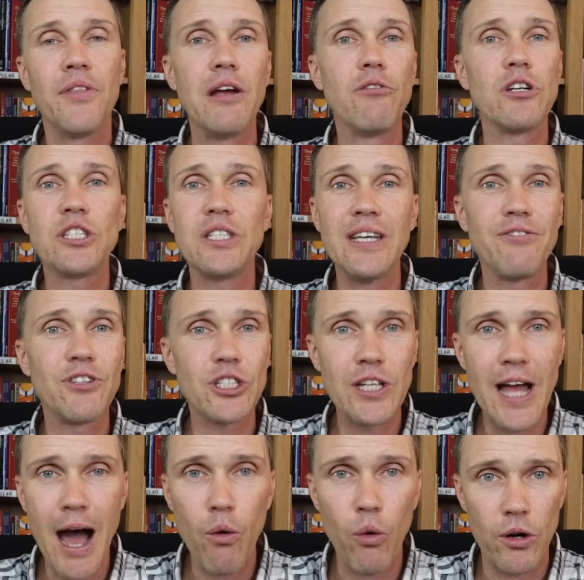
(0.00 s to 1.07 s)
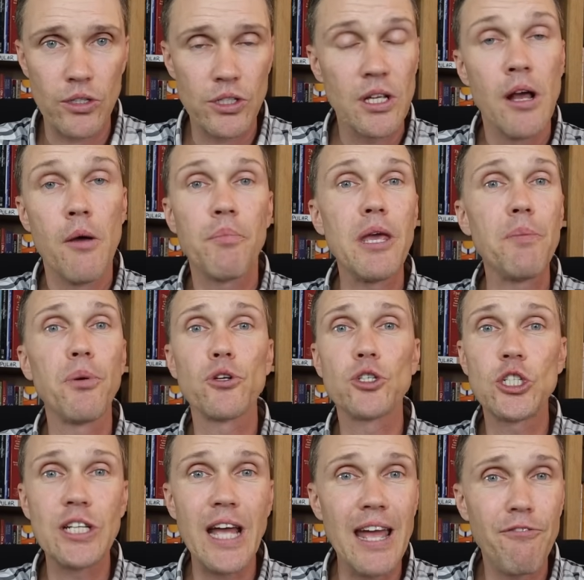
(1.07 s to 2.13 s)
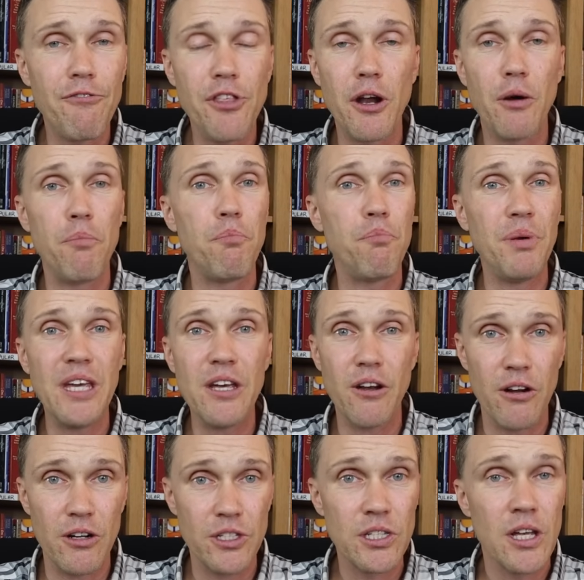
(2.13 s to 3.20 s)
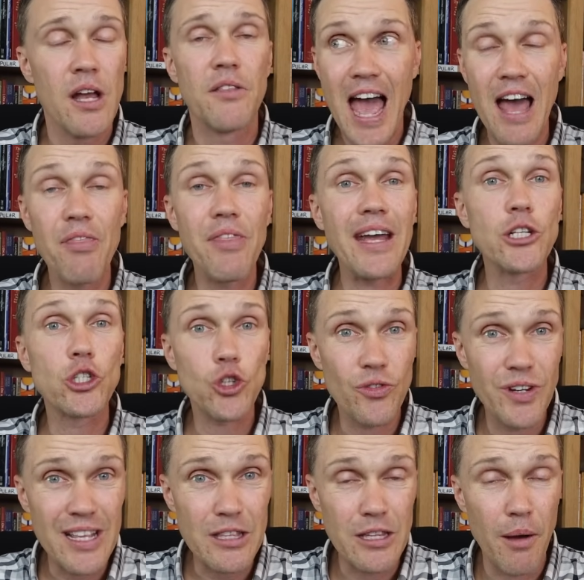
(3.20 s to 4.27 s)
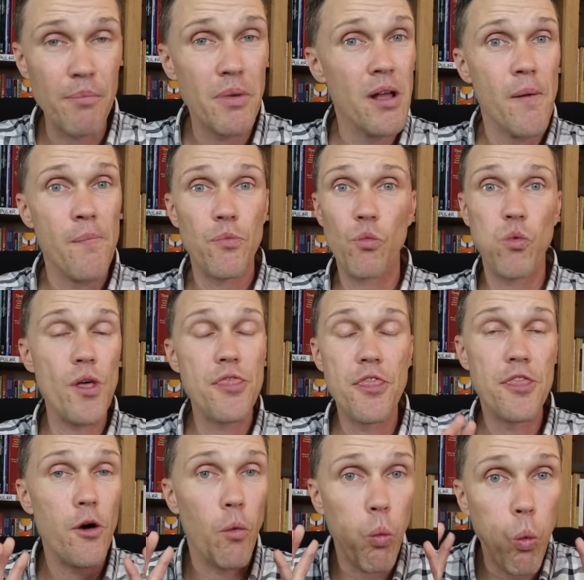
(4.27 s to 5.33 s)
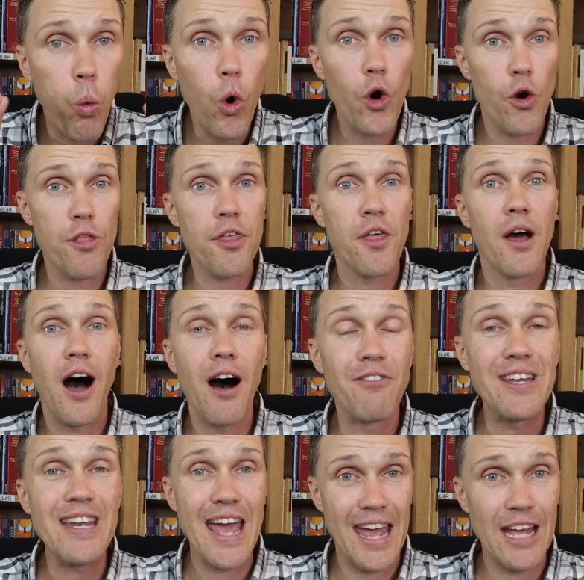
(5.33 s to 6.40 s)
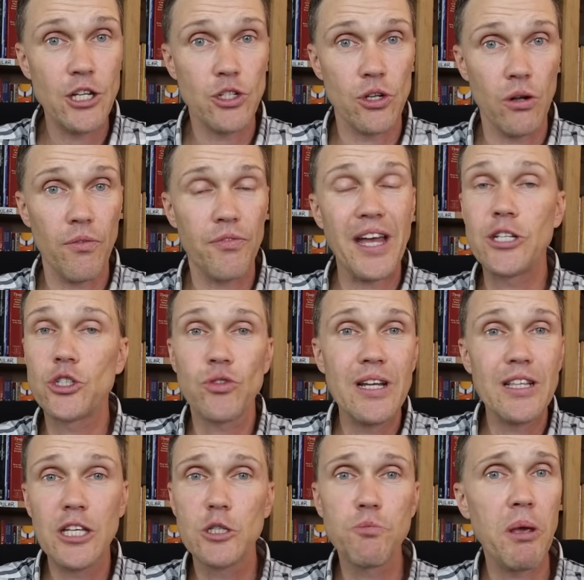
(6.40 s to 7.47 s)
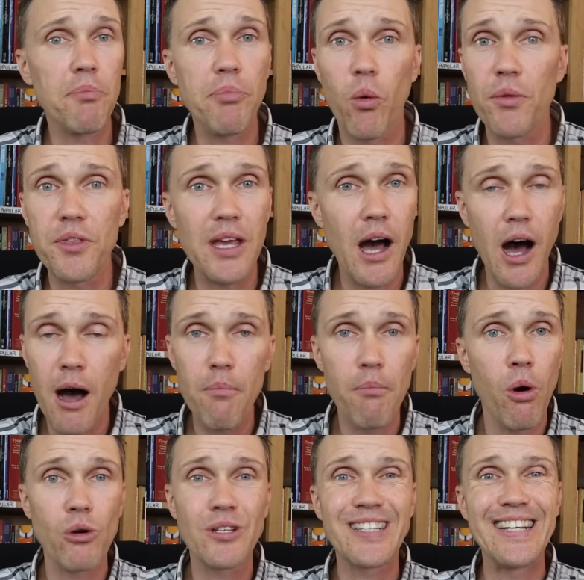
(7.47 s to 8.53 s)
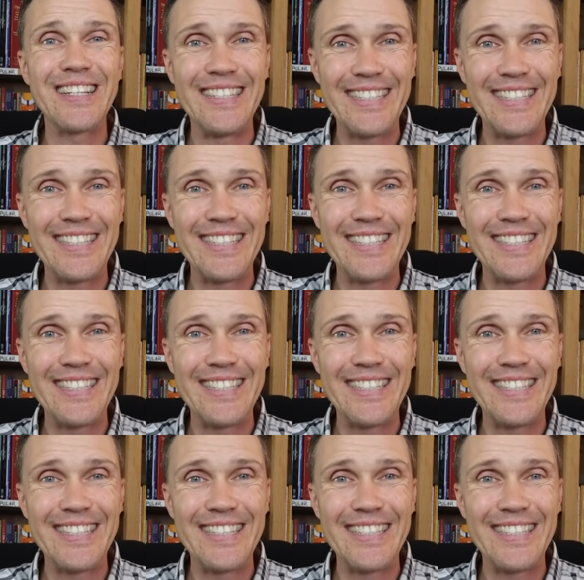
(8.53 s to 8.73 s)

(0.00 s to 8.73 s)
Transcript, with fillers: They receive showers. People shave their beards and they treat them with the worth of an angel. They treat these people with the utmost